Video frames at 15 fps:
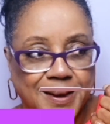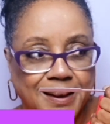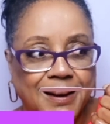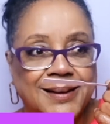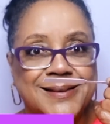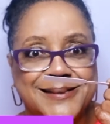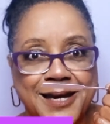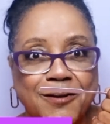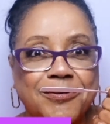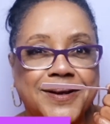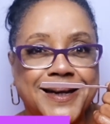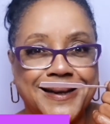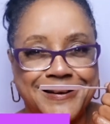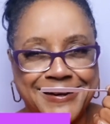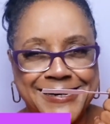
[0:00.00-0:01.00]
is
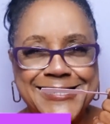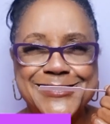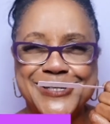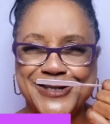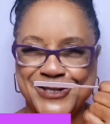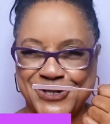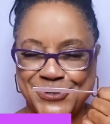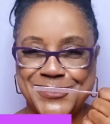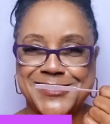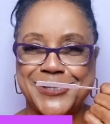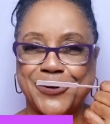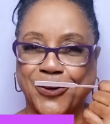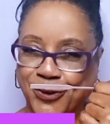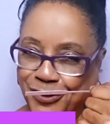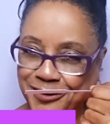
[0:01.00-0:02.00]
definitely a nice,
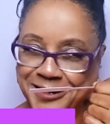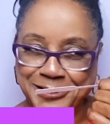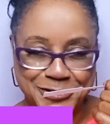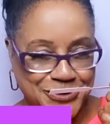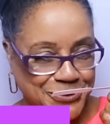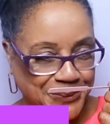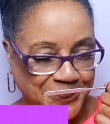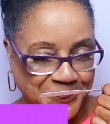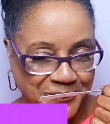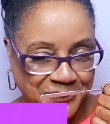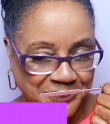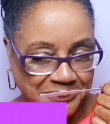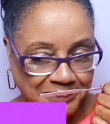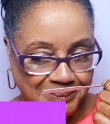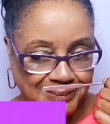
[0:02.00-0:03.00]
juicy orange.
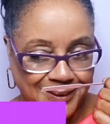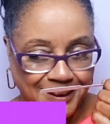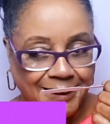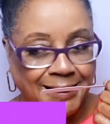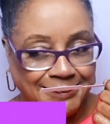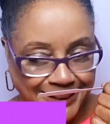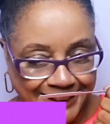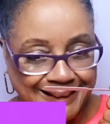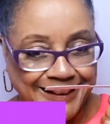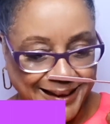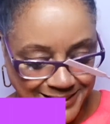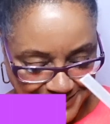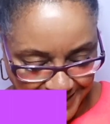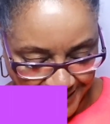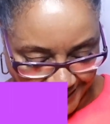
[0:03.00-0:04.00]
I like
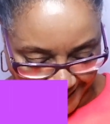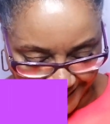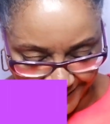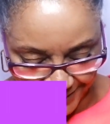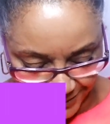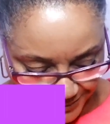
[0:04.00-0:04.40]
it. I like it a